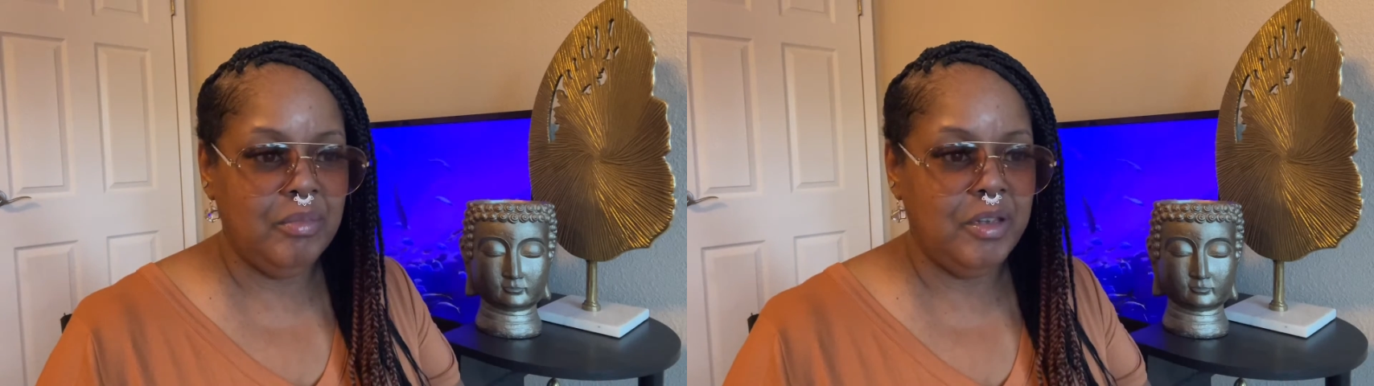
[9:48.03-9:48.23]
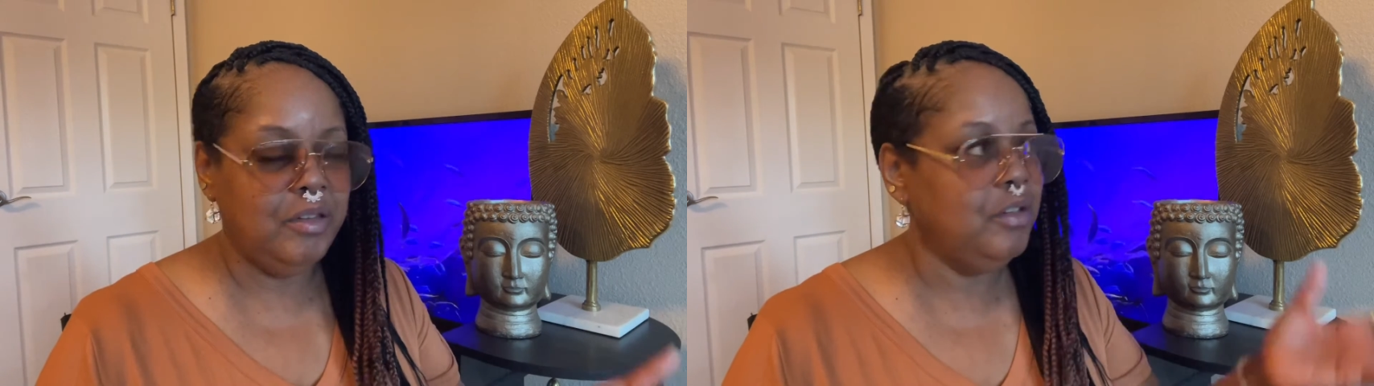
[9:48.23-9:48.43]

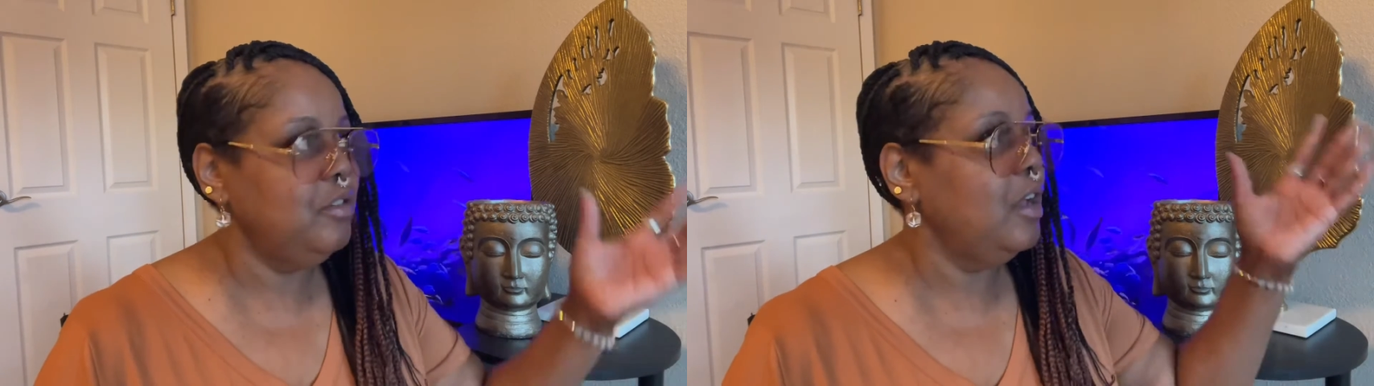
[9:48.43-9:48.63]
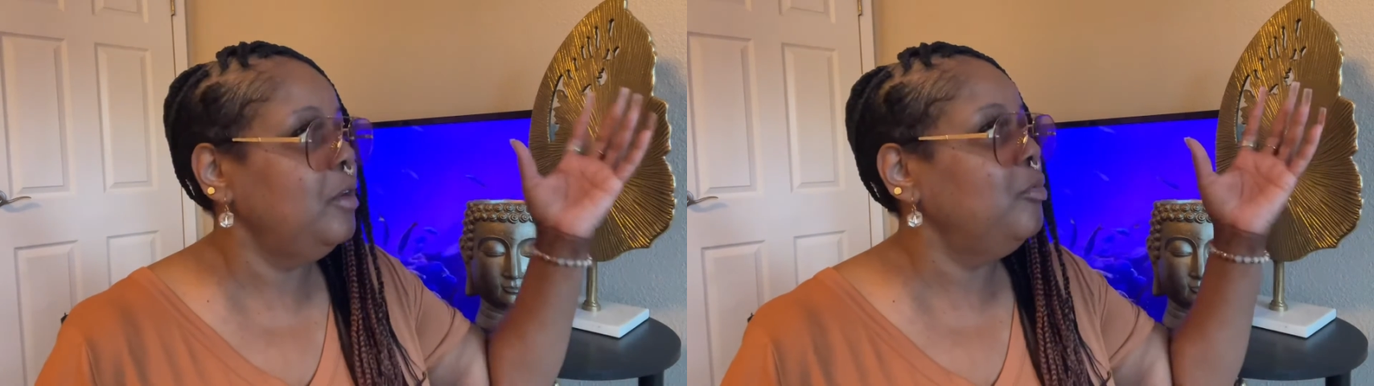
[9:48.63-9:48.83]
There's this
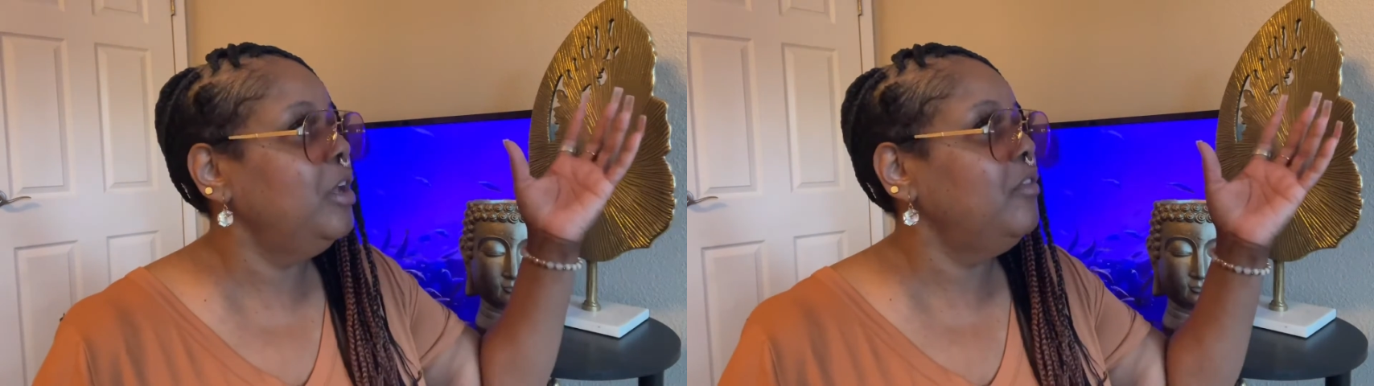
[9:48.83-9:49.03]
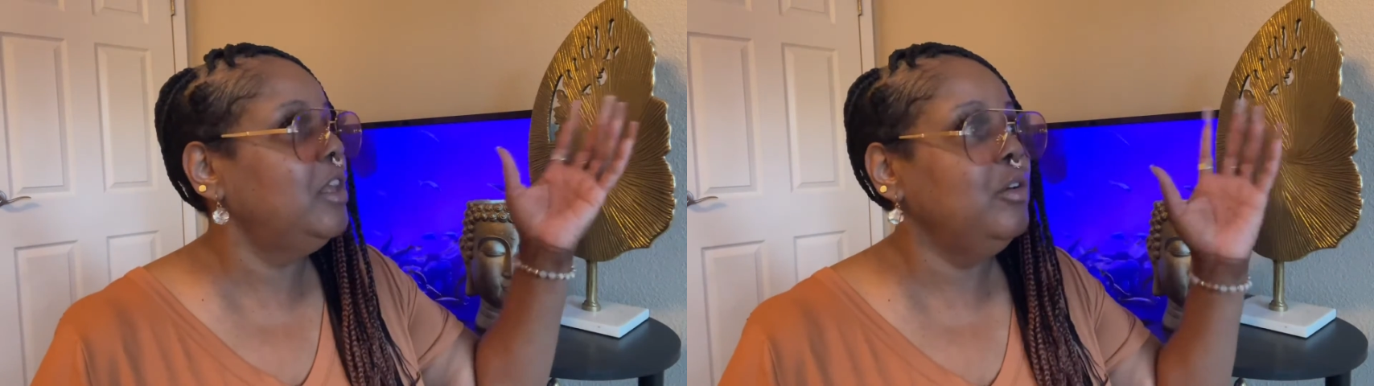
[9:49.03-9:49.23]
giant
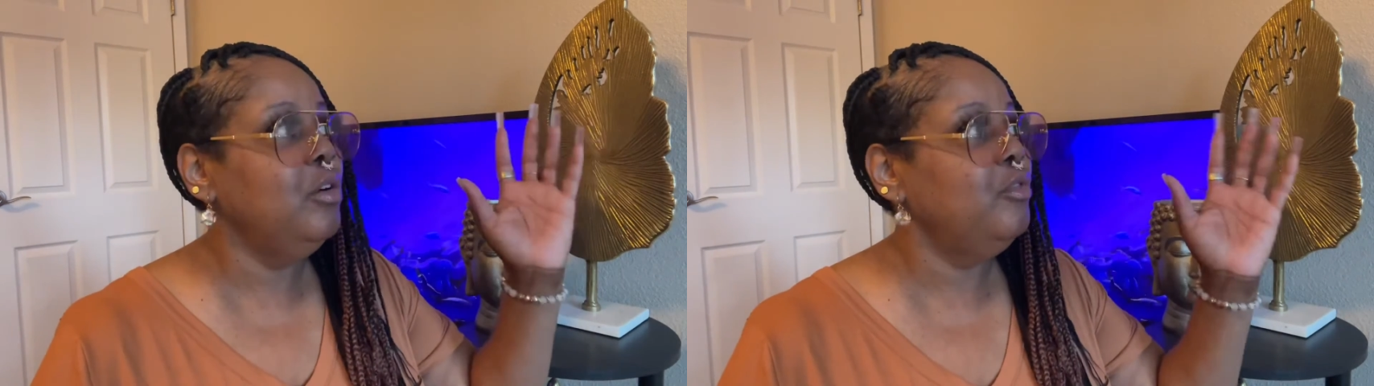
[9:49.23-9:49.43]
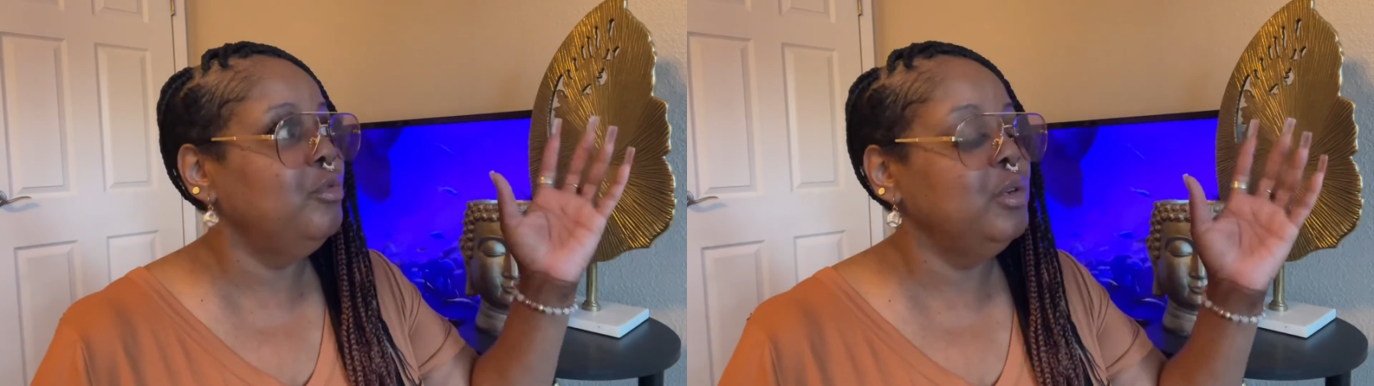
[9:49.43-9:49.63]
wave. I look
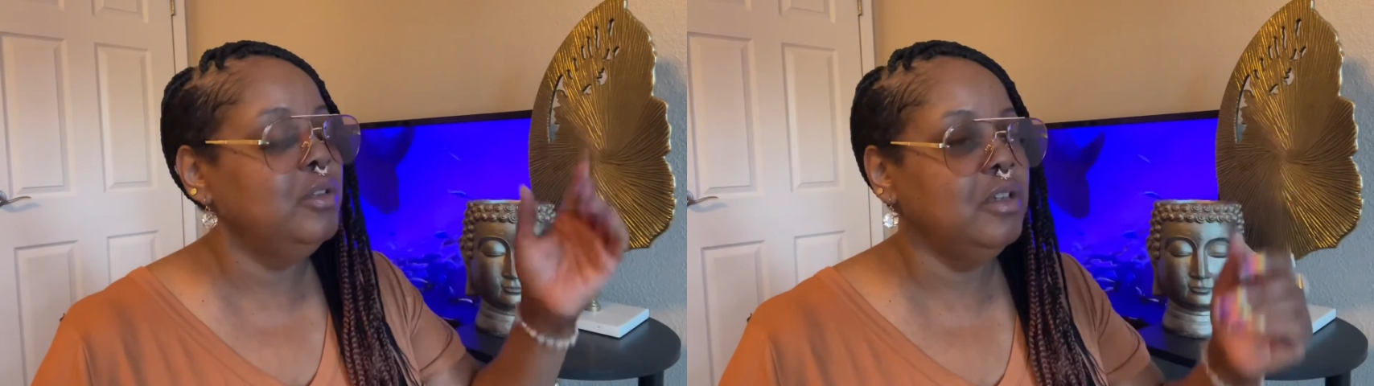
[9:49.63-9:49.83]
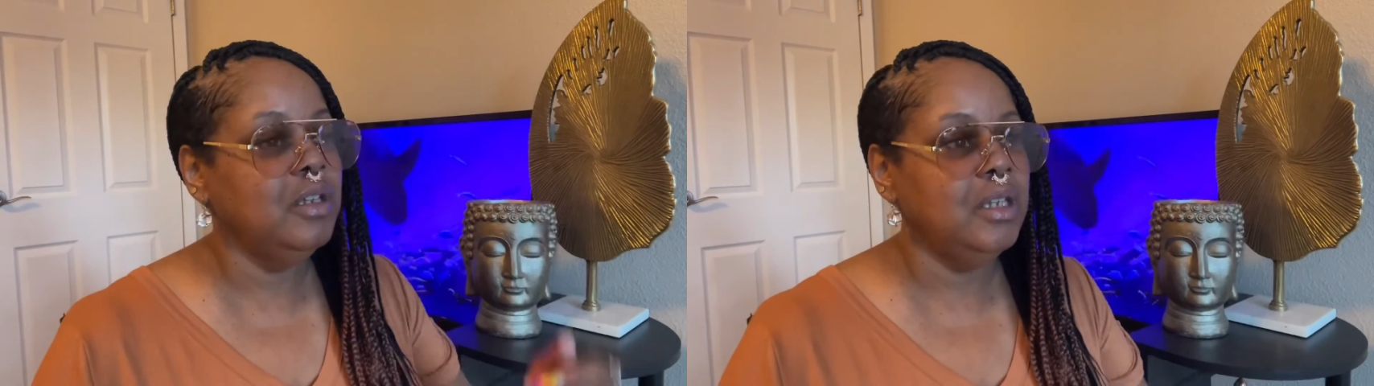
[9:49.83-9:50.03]
over real
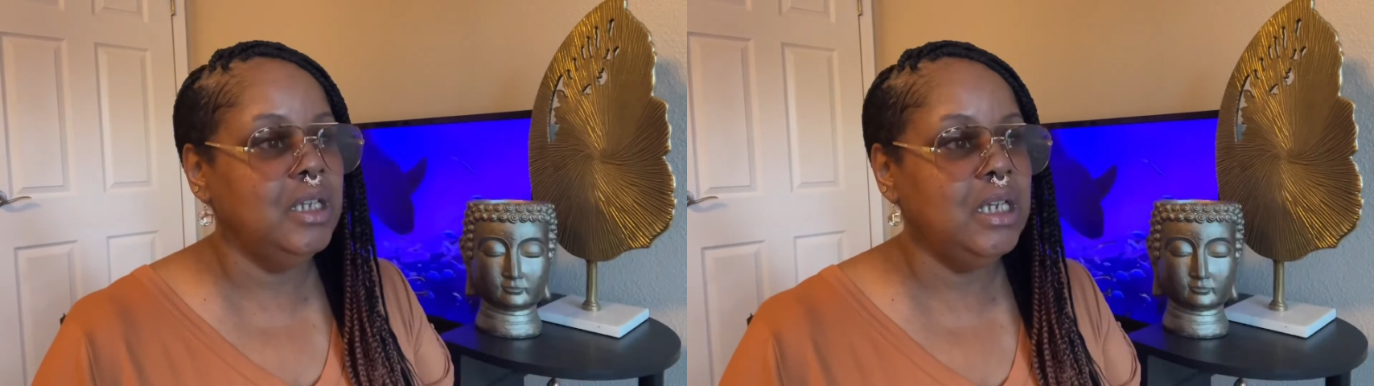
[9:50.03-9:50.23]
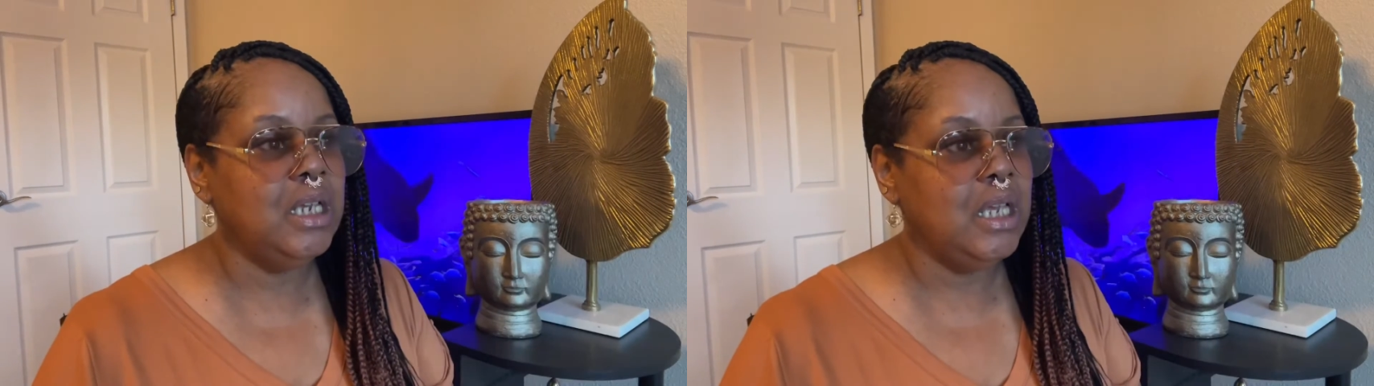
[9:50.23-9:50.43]

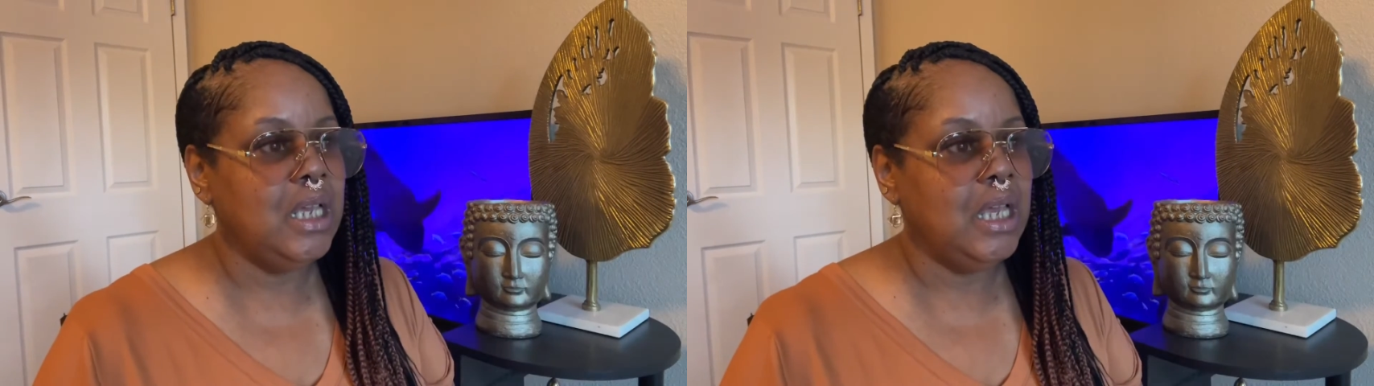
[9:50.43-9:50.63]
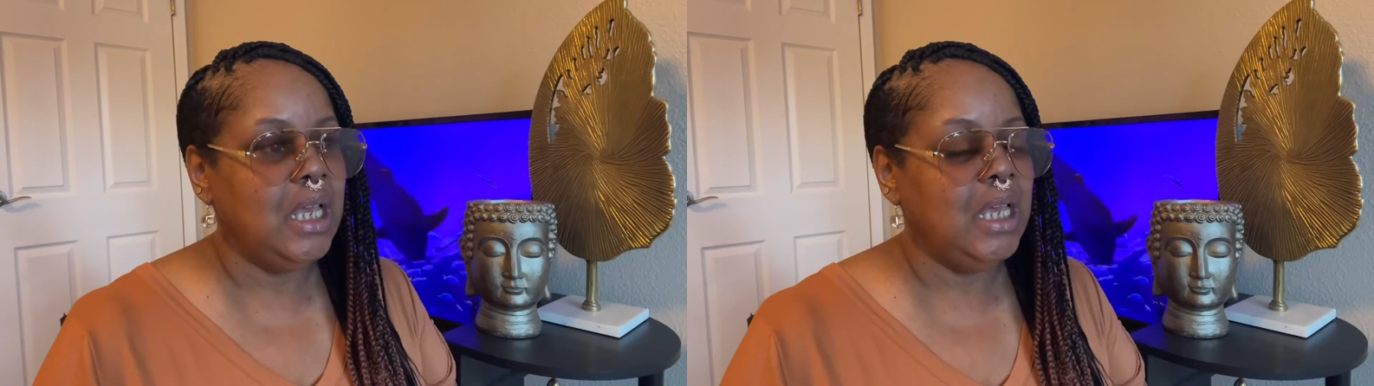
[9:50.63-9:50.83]
suddenly,
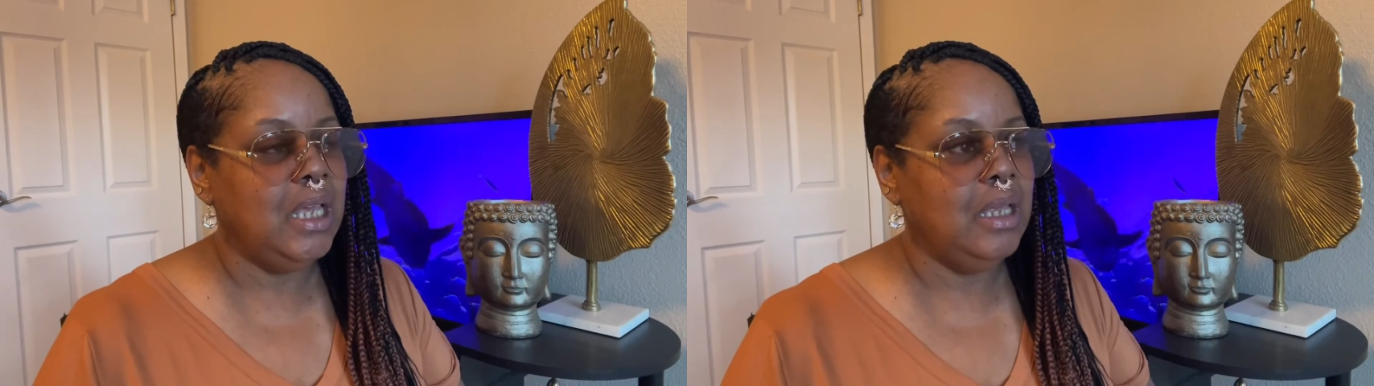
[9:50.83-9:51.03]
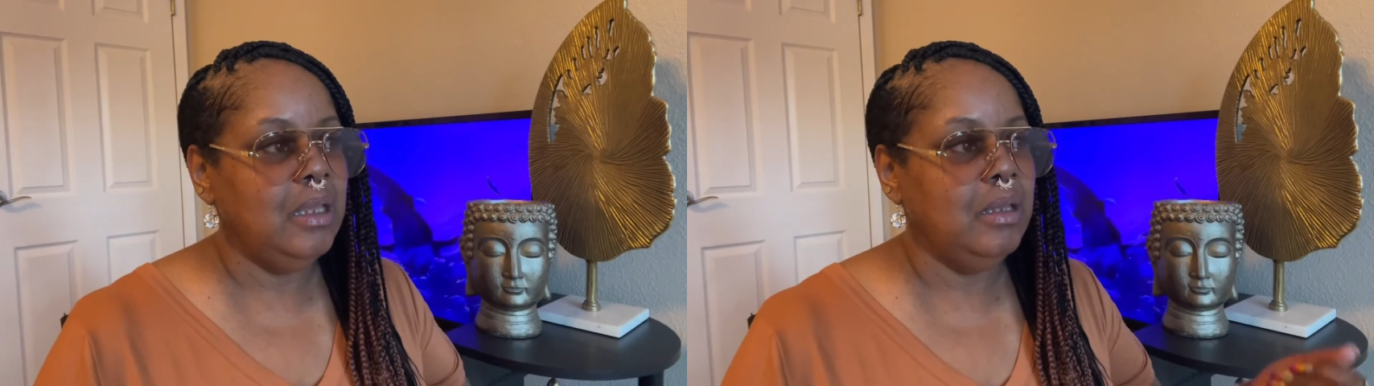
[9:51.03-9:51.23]

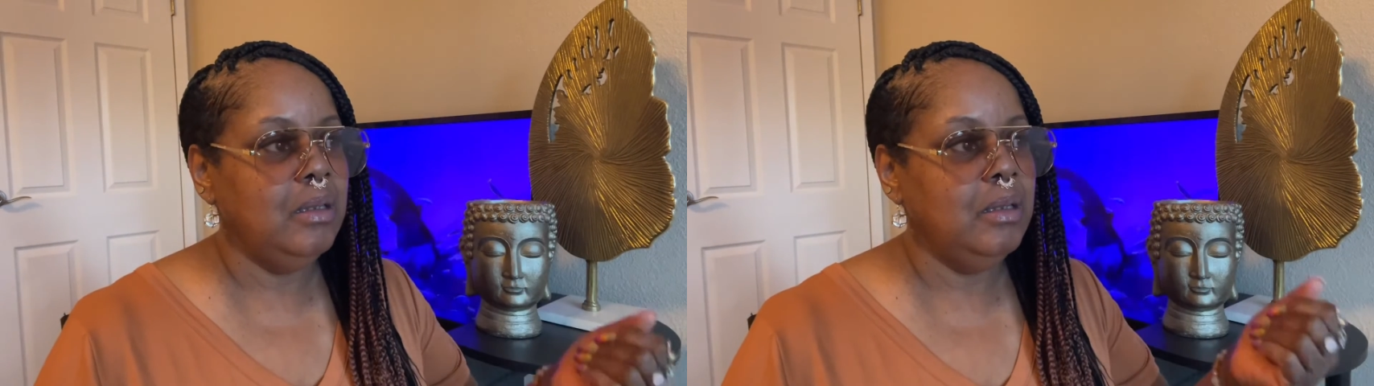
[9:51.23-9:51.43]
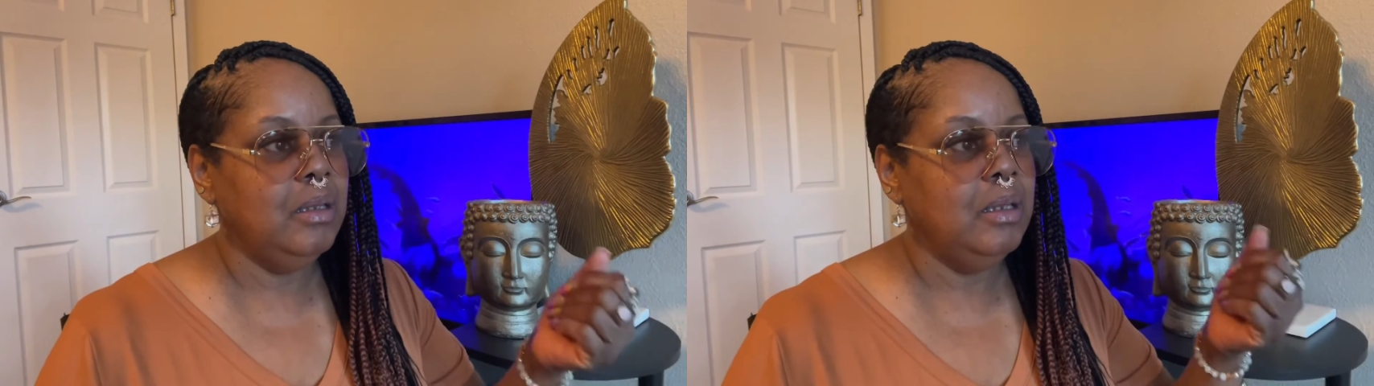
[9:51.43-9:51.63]

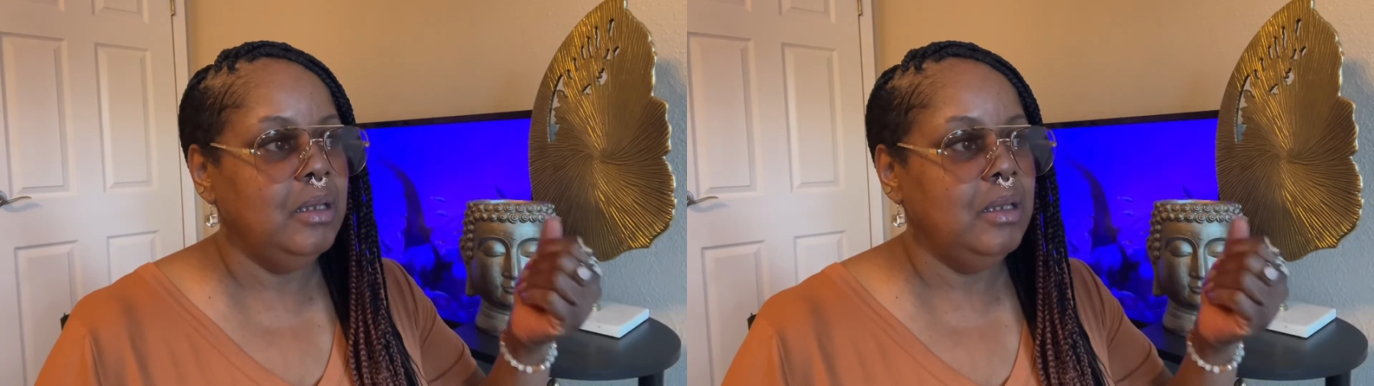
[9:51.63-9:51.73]
and